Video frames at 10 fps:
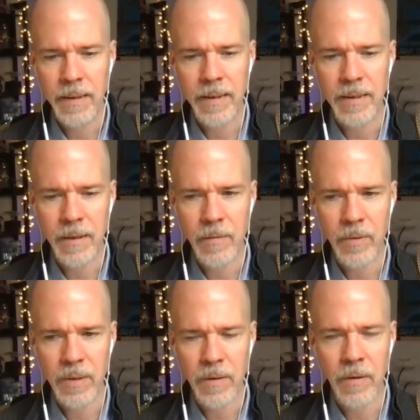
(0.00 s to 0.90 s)
not
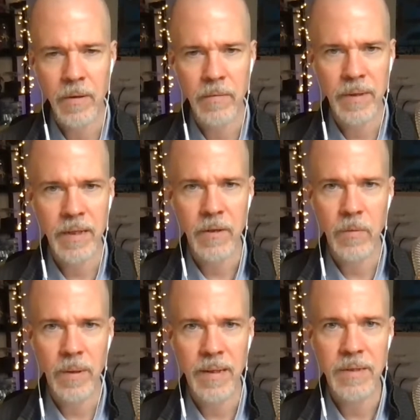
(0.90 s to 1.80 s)
only the heart of
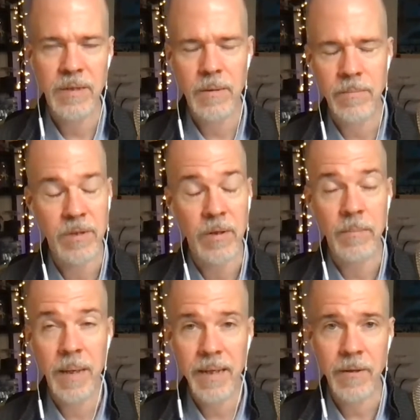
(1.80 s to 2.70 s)

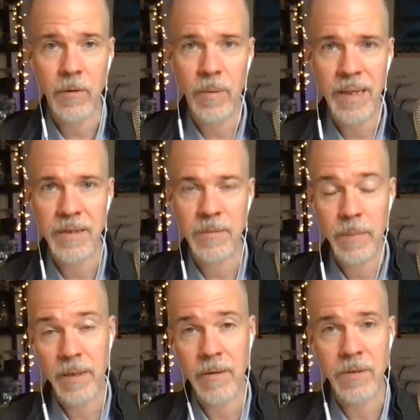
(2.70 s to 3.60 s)
Mac OS,
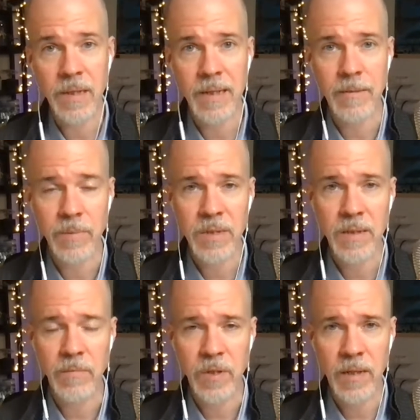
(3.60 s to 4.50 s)
but it also got them
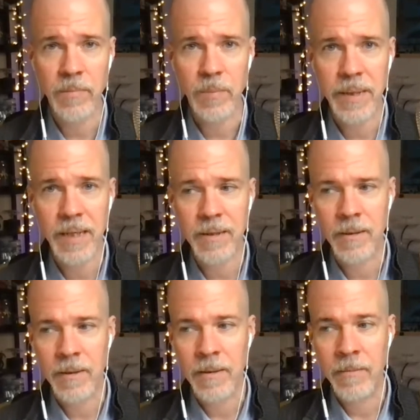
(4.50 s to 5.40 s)
Steve Jobs back.
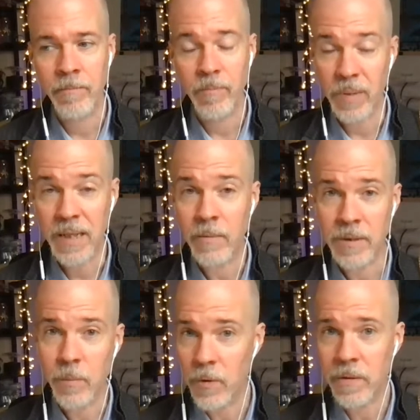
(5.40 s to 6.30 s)
But that
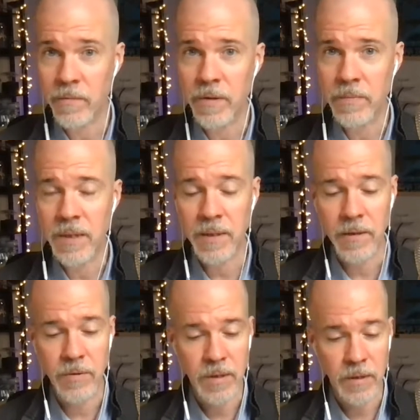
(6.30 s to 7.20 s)
was more than 15
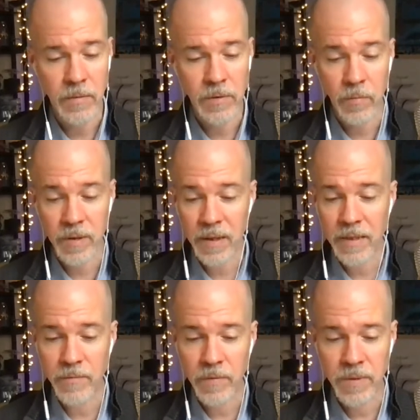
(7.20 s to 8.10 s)
years ago. So over the
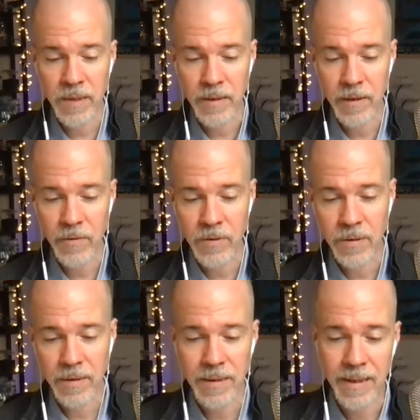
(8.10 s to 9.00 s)
last 15 years,
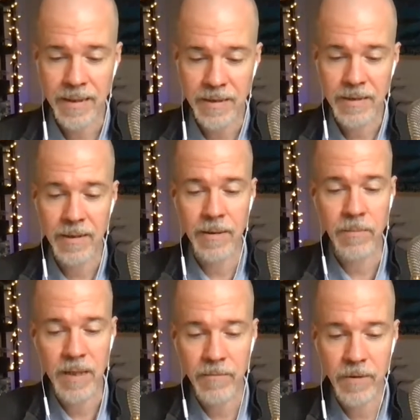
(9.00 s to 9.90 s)
yes, I am
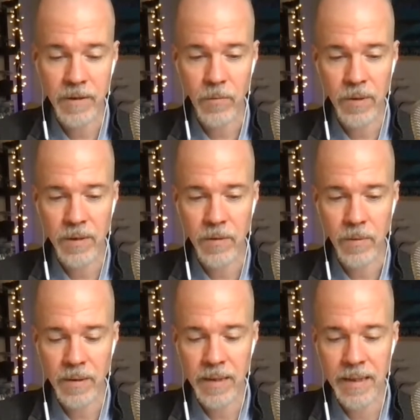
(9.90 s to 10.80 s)
definitely with you
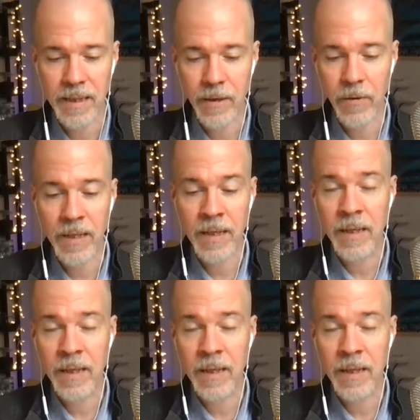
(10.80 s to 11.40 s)
on that, Gary.